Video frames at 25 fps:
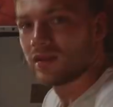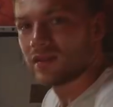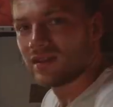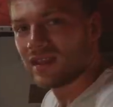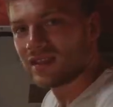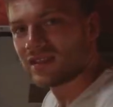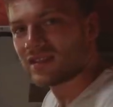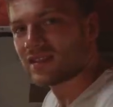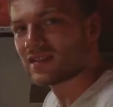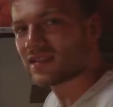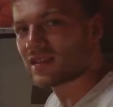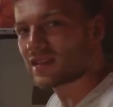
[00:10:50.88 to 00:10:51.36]

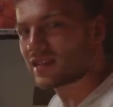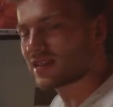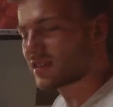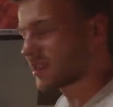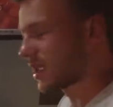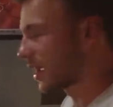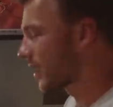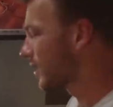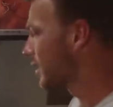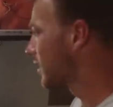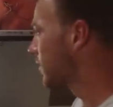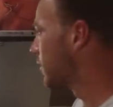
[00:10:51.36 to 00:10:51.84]
This is
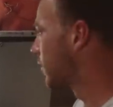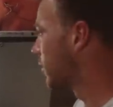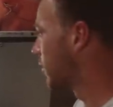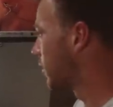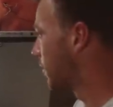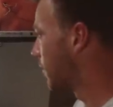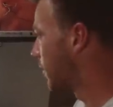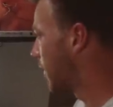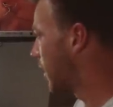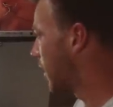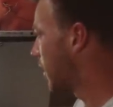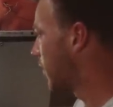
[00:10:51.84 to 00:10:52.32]
exactly what
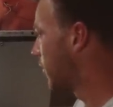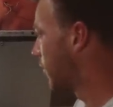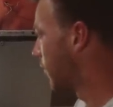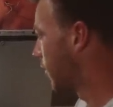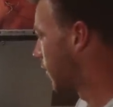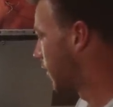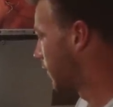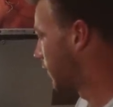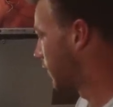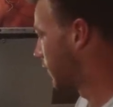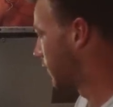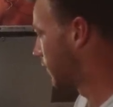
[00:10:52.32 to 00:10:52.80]
the man
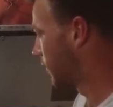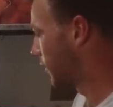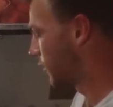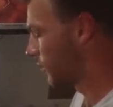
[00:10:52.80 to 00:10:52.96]
wanted.